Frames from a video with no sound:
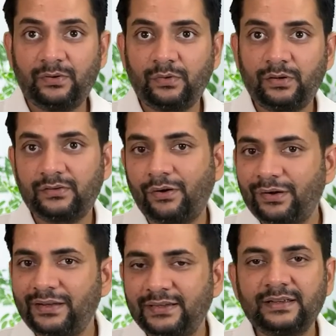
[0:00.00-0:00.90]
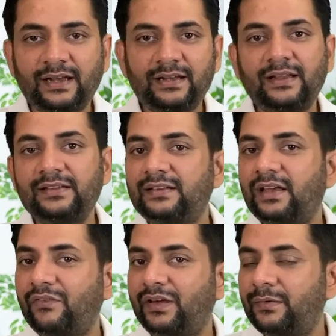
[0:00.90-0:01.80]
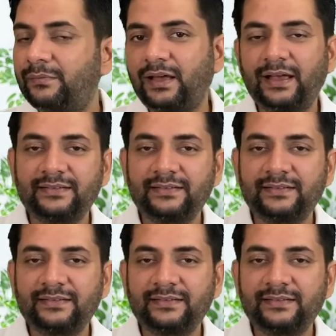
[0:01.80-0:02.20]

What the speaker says: was honest and is giving him the